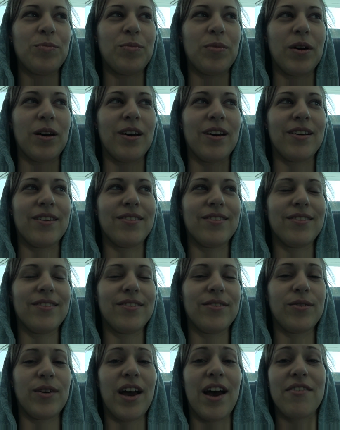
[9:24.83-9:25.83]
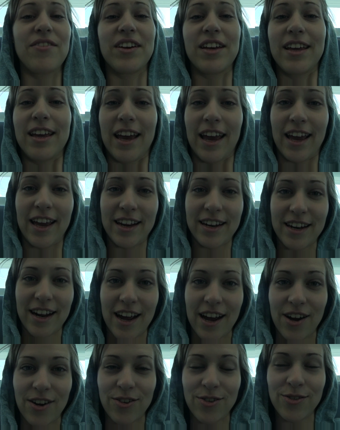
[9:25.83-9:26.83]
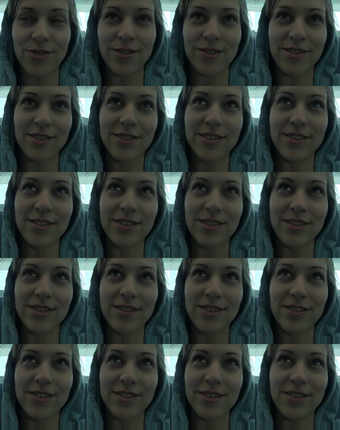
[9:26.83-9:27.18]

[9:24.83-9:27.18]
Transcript: But we have a gate now